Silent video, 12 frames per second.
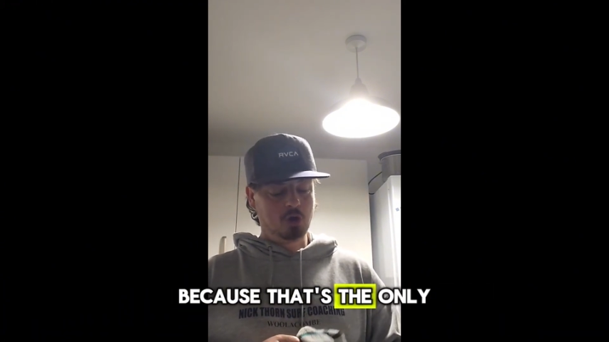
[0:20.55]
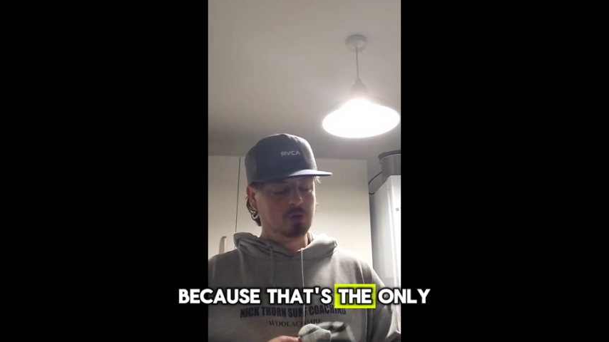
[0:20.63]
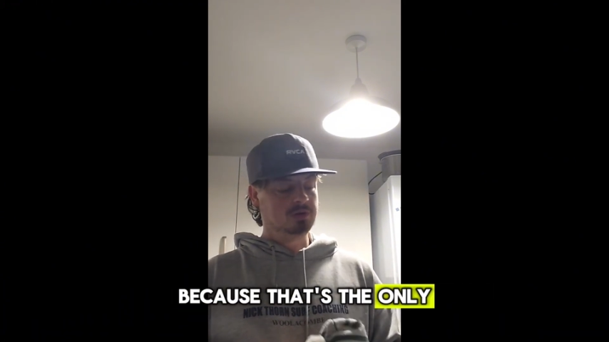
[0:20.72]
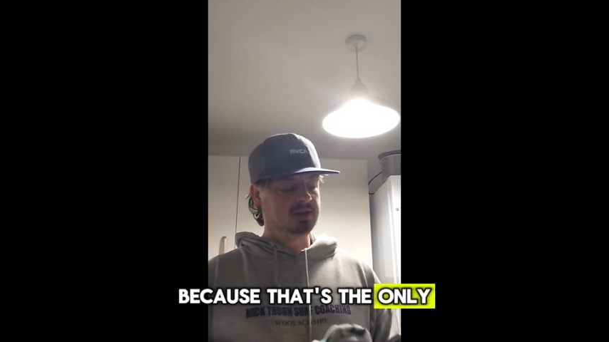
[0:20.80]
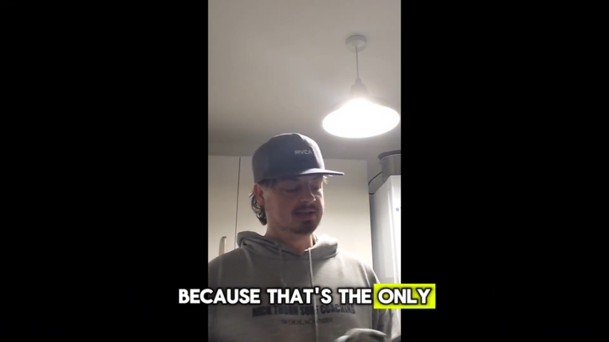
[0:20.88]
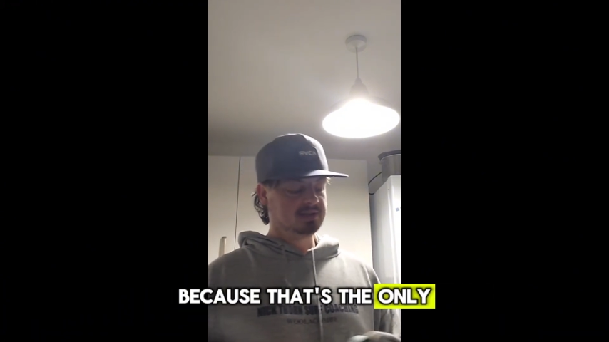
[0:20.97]

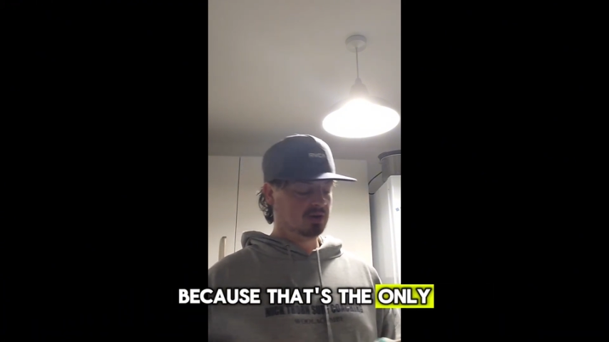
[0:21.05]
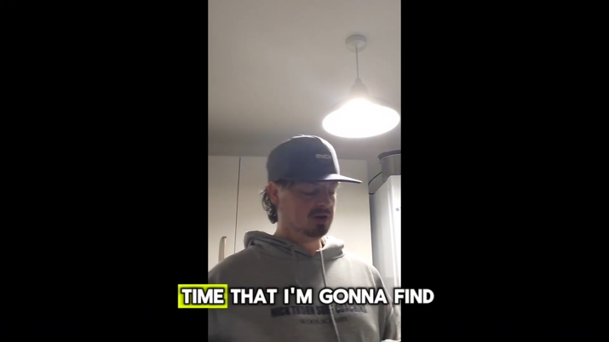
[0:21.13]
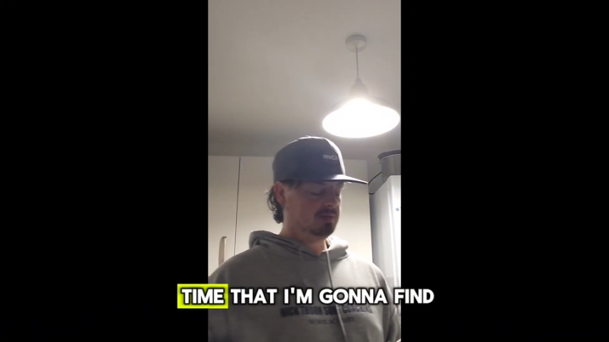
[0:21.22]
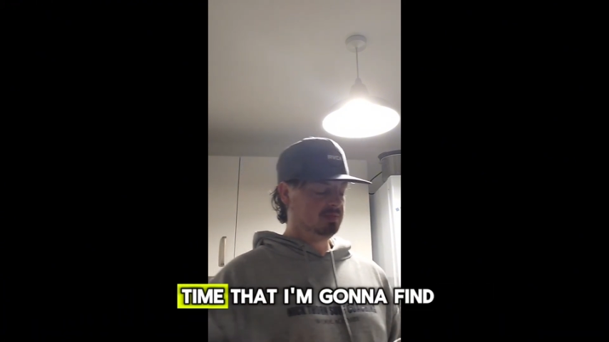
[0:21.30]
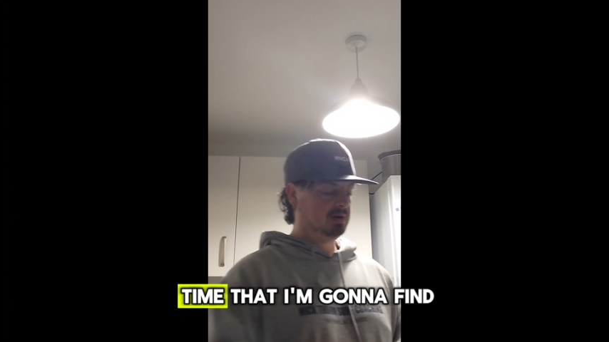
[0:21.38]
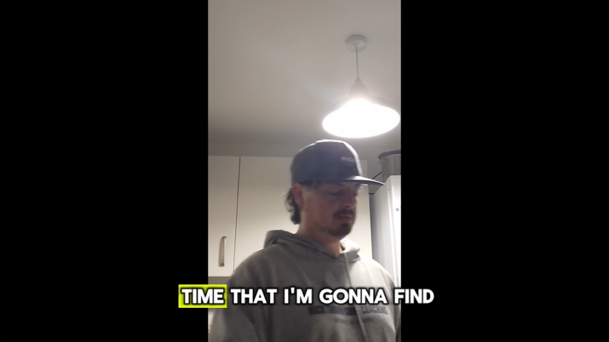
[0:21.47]
only
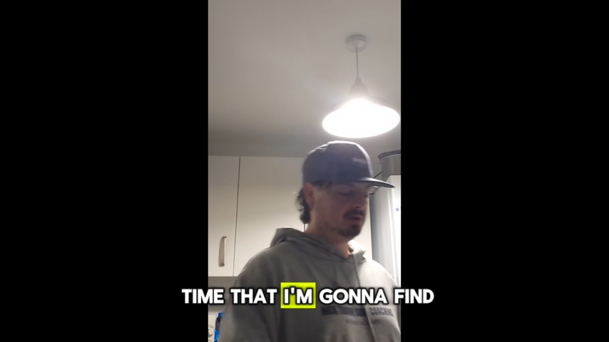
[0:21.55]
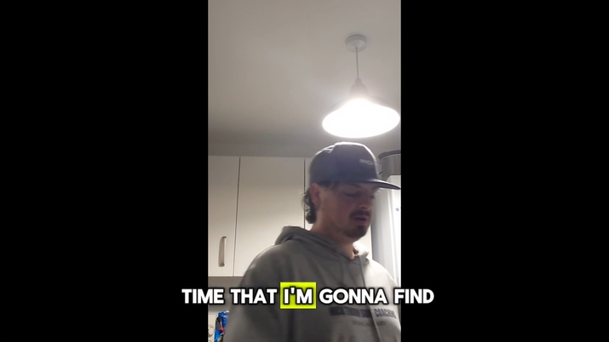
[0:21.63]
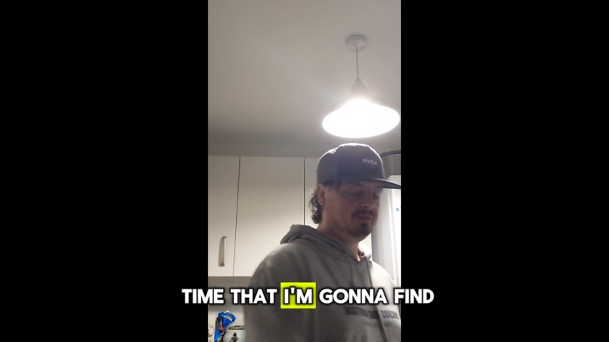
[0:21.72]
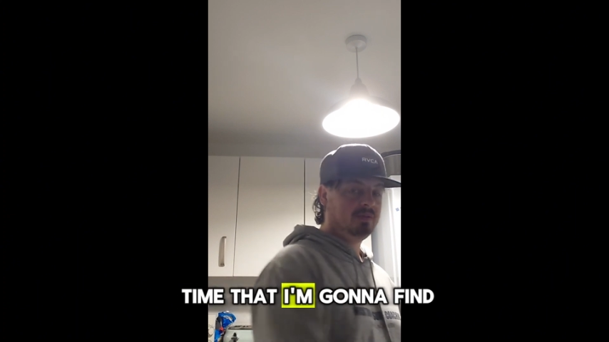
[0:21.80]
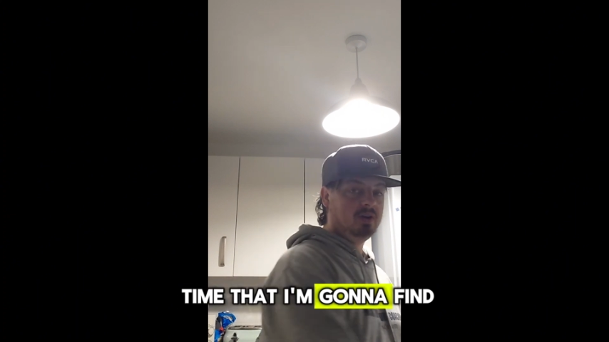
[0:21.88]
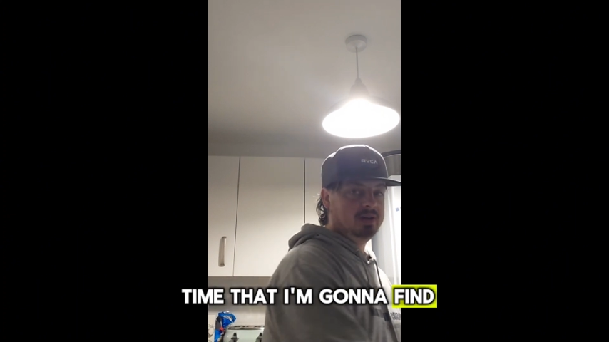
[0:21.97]
time that I'm
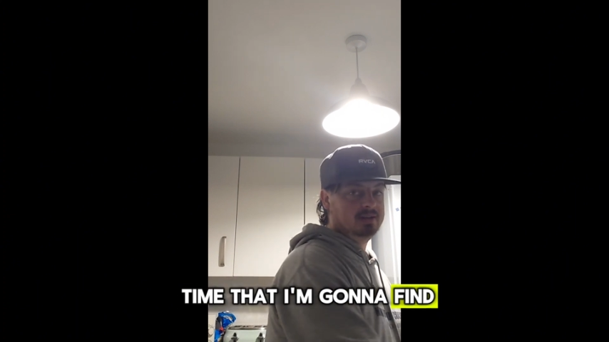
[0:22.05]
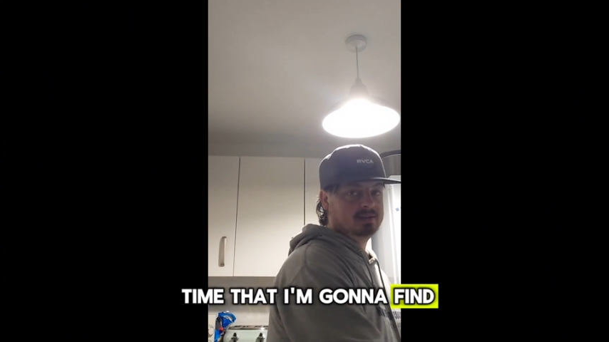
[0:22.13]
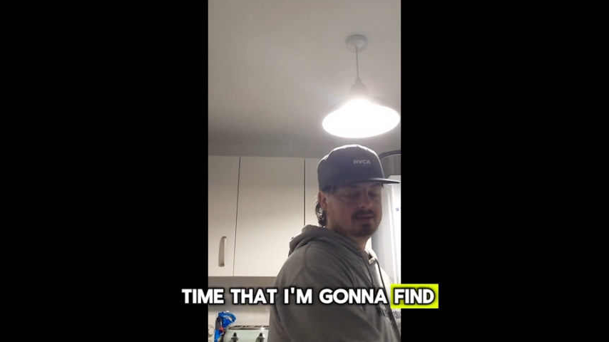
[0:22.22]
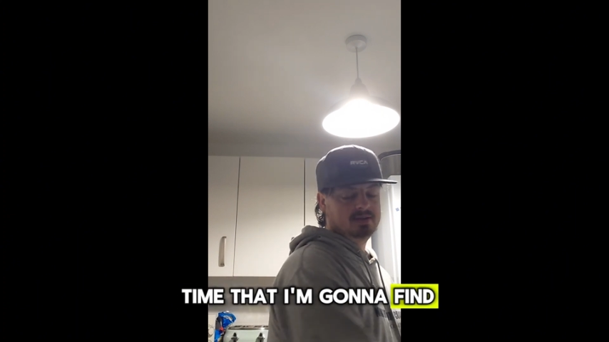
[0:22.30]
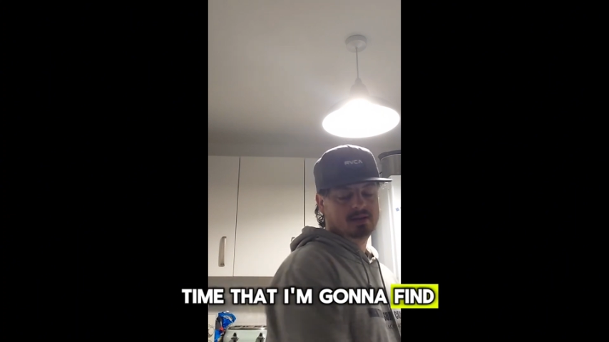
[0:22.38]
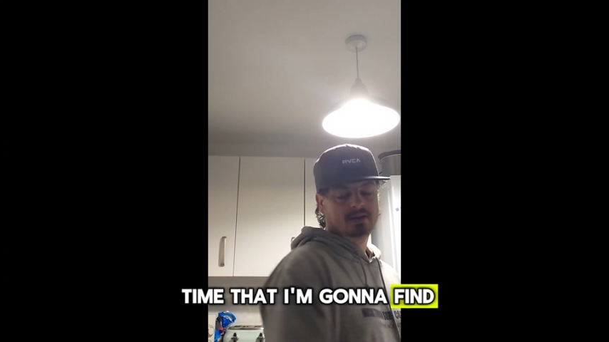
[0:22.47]
going to find
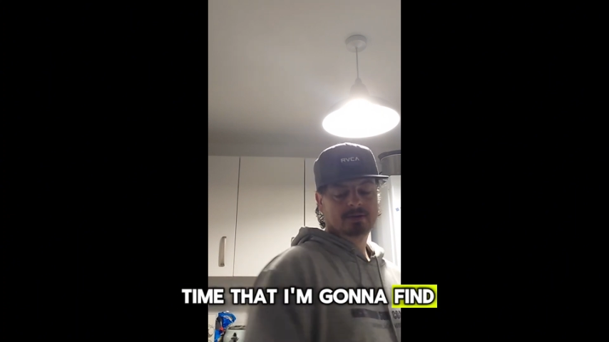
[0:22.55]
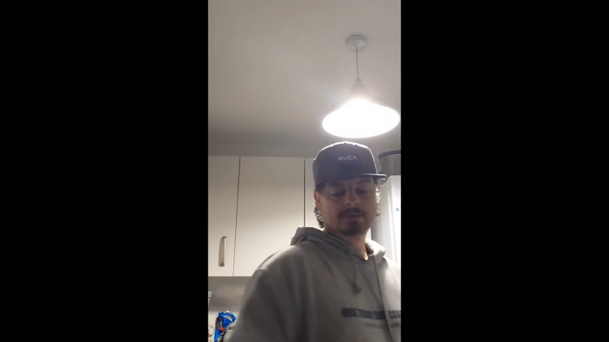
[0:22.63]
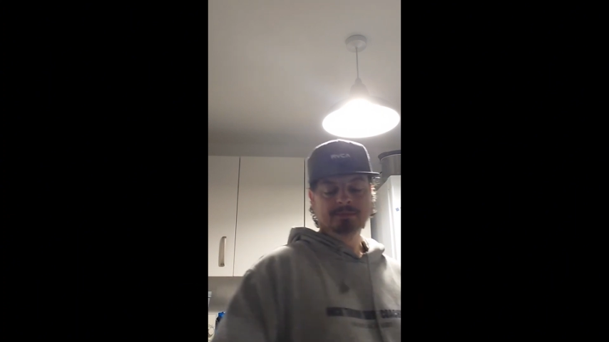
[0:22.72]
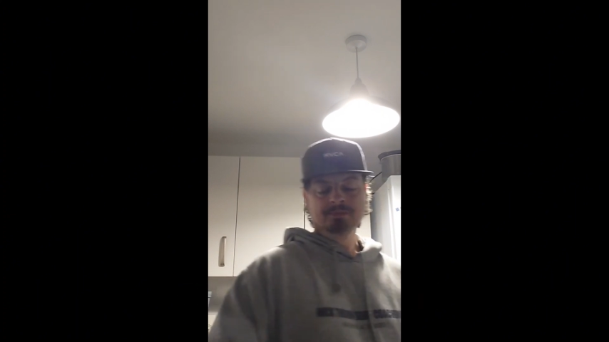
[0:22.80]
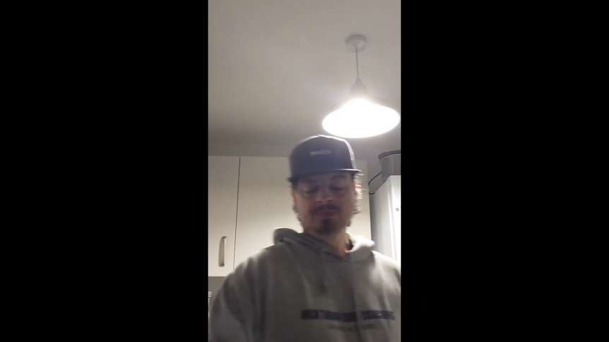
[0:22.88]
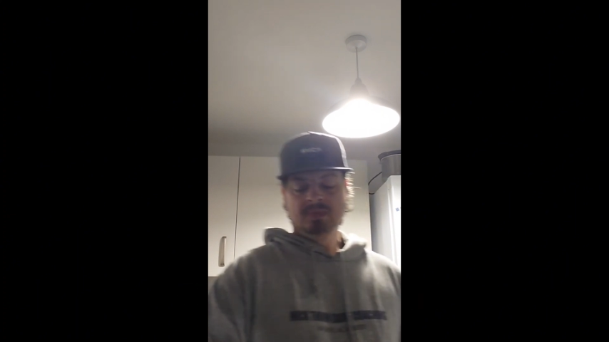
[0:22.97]

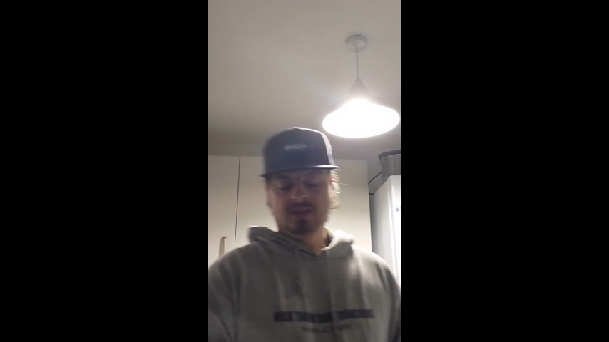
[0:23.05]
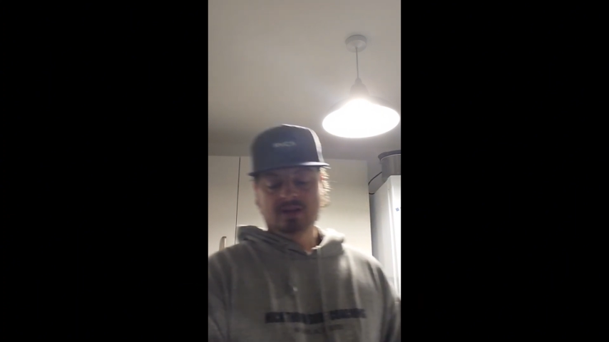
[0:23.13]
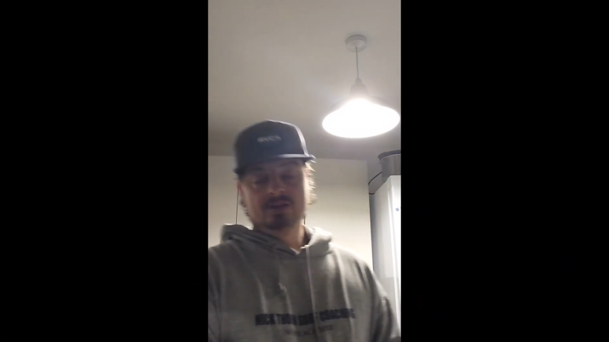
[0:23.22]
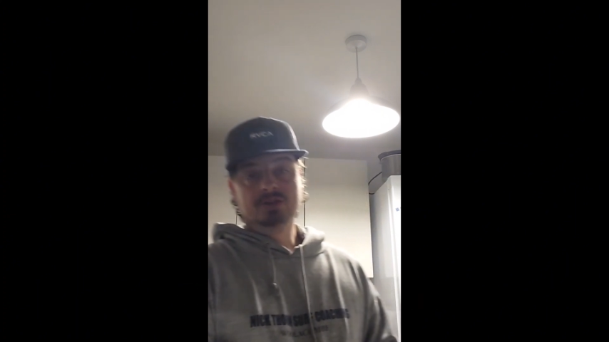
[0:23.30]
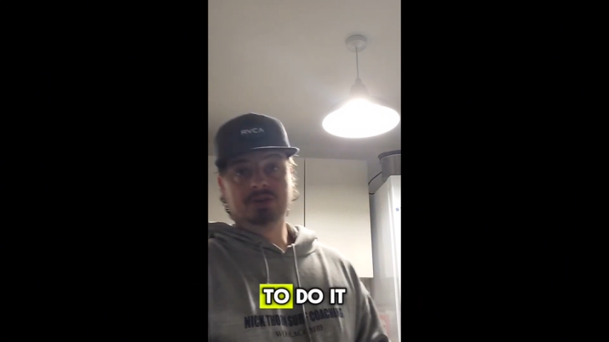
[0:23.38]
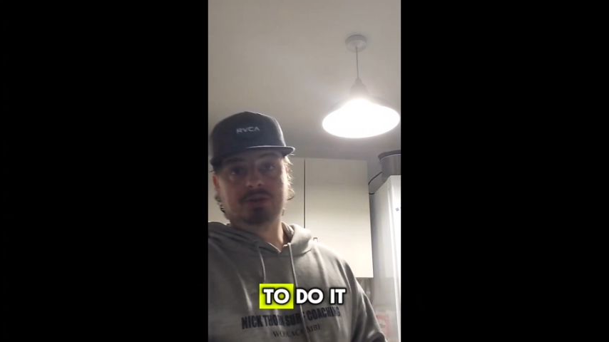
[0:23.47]

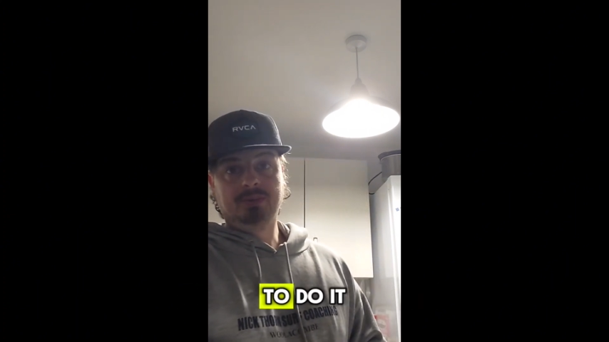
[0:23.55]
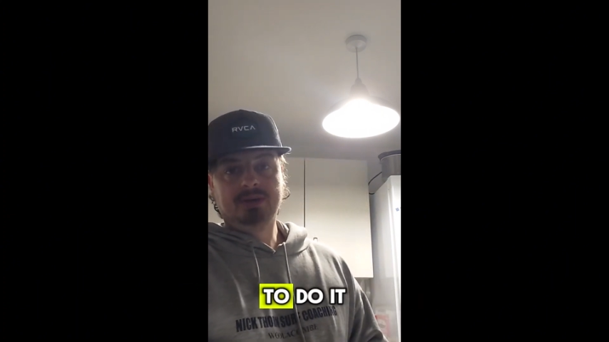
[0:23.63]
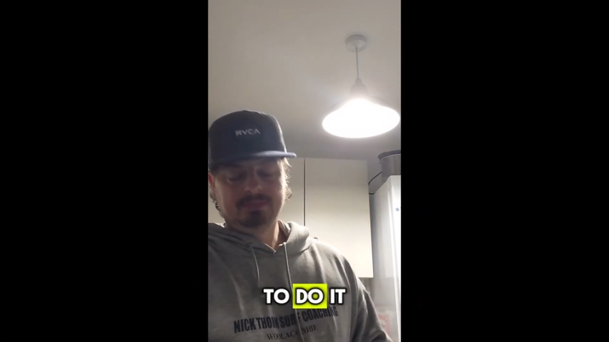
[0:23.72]
to do